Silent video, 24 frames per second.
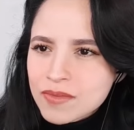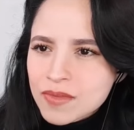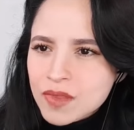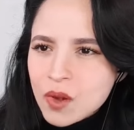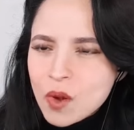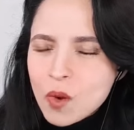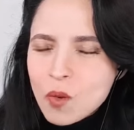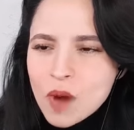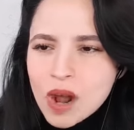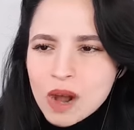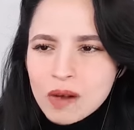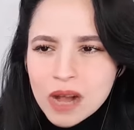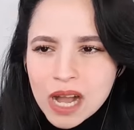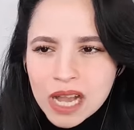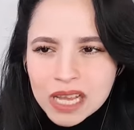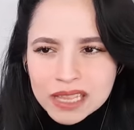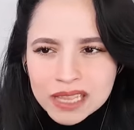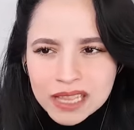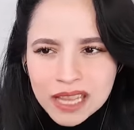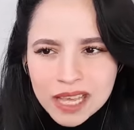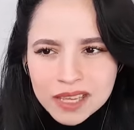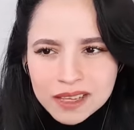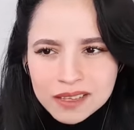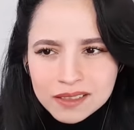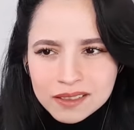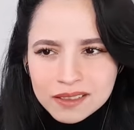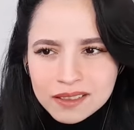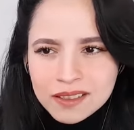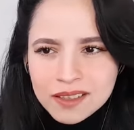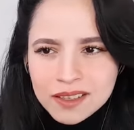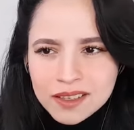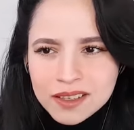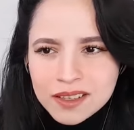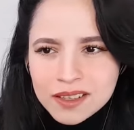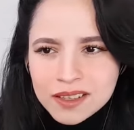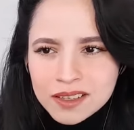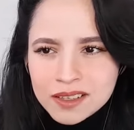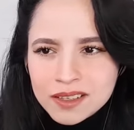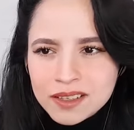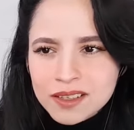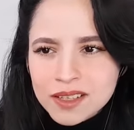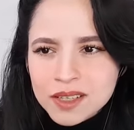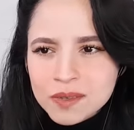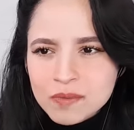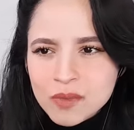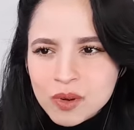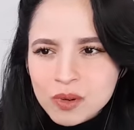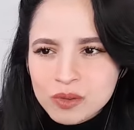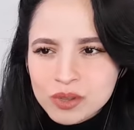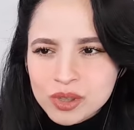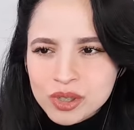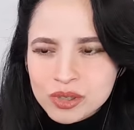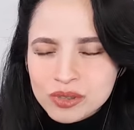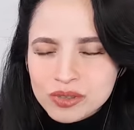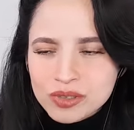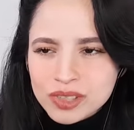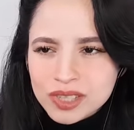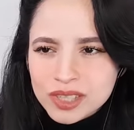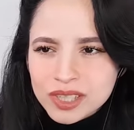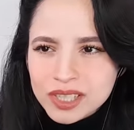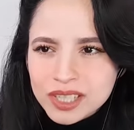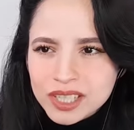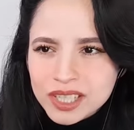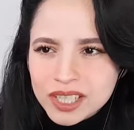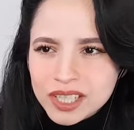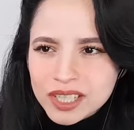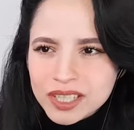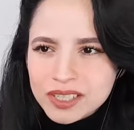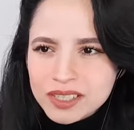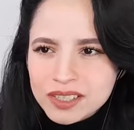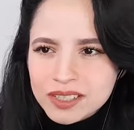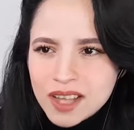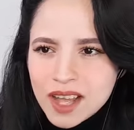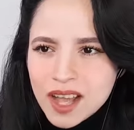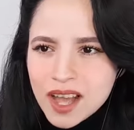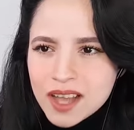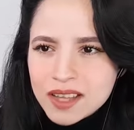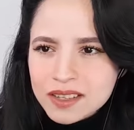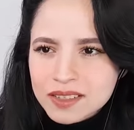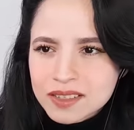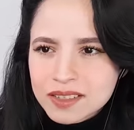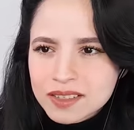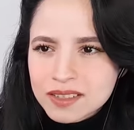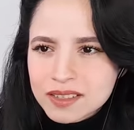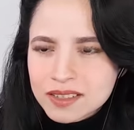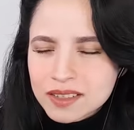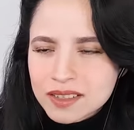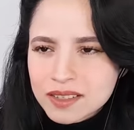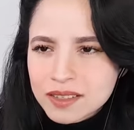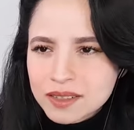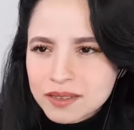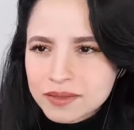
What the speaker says: Oh wow, I like the emotion in his eyes.